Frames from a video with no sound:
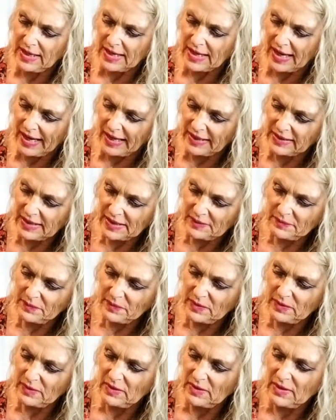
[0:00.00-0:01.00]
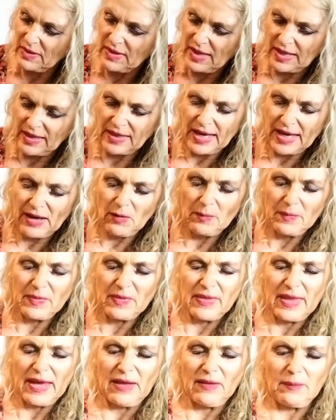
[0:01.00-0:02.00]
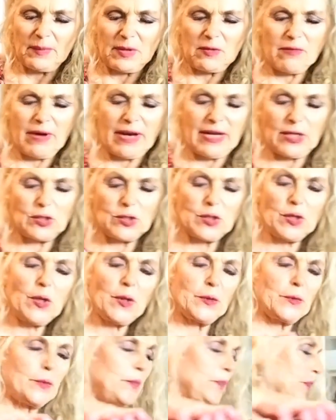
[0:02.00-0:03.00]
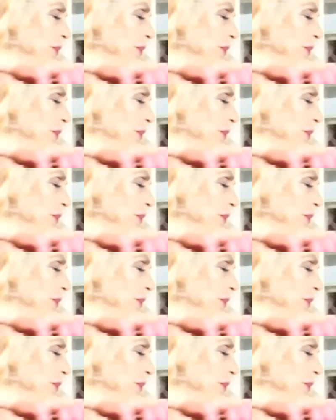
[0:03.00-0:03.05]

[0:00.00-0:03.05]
and then they'll be ready too.